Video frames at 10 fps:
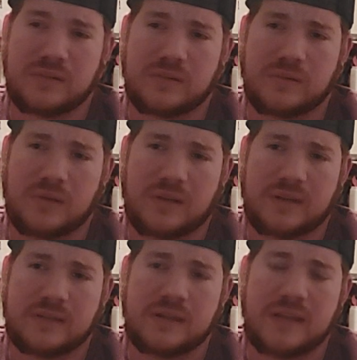
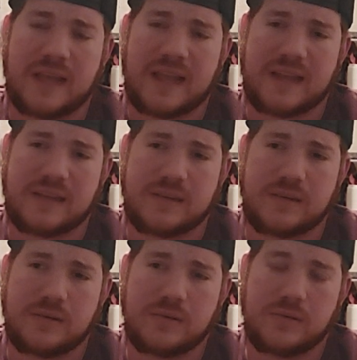Squad, and
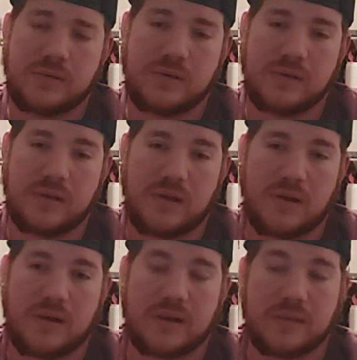you
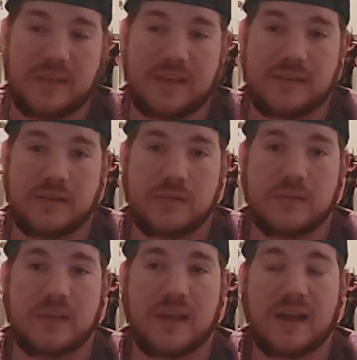are a commando. You are
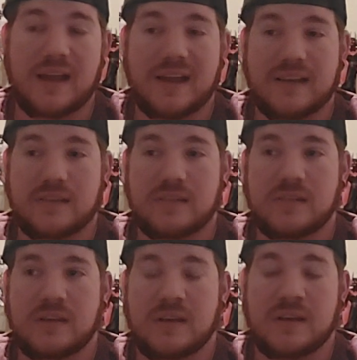the highest
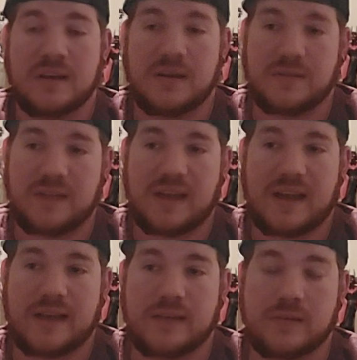of the
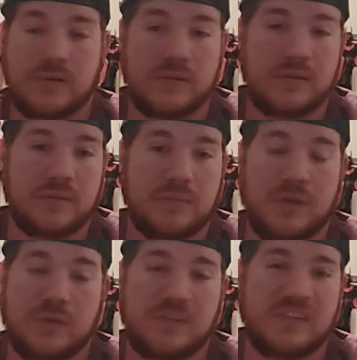high. You are the
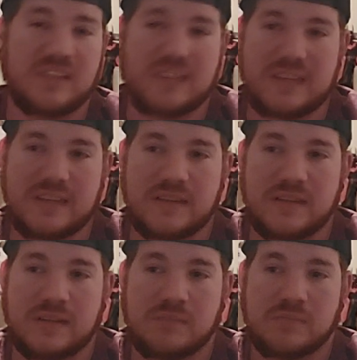most elite,
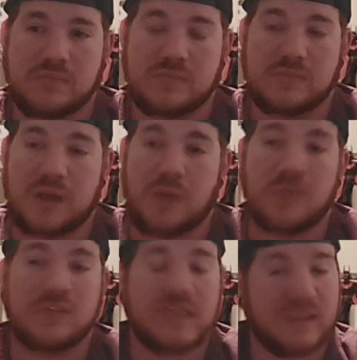
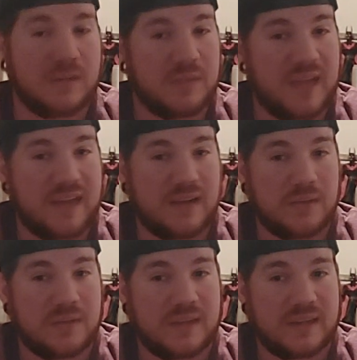almost like a Black Op,
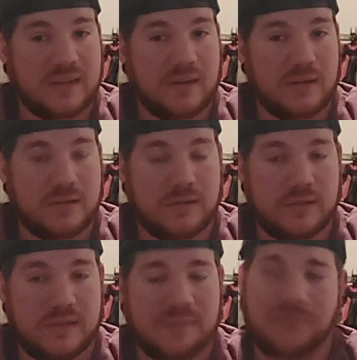like in Call of Duty.